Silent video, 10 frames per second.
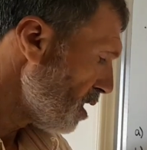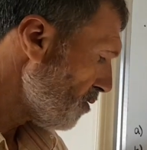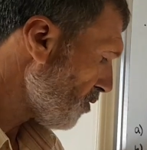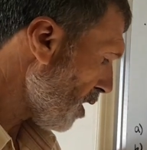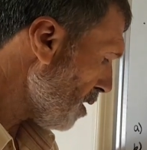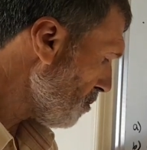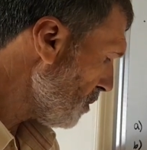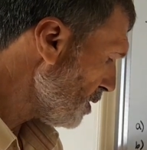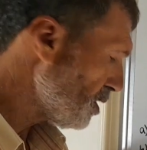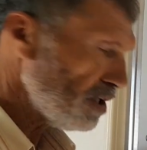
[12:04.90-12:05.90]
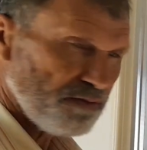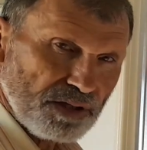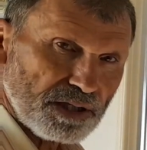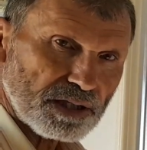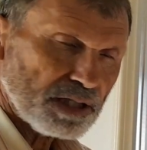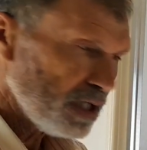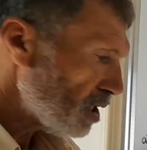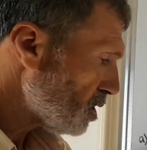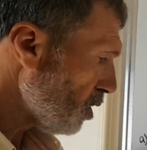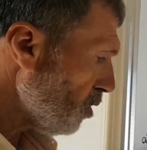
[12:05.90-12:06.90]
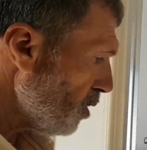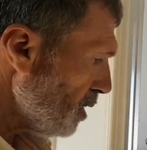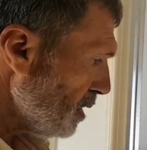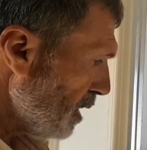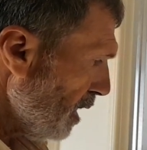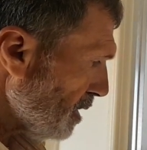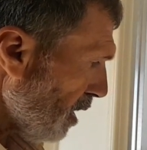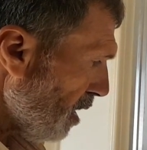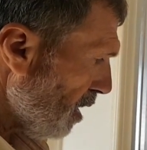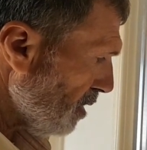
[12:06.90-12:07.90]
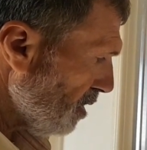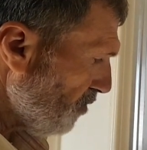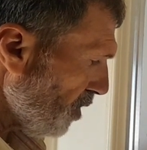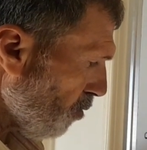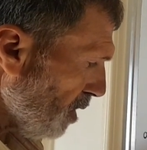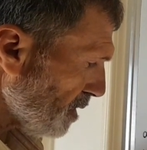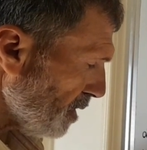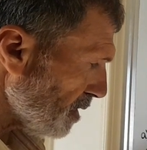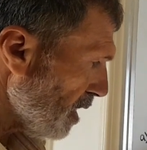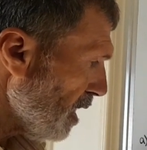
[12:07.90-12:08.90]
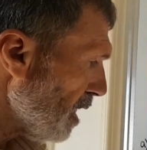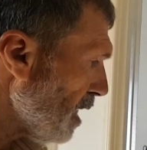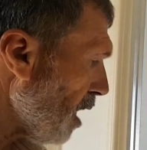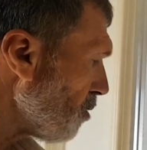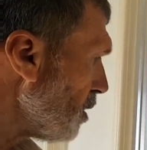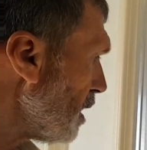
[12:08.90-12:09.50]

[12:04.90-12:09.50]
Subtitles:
from TV. So these are the frequencies. Now,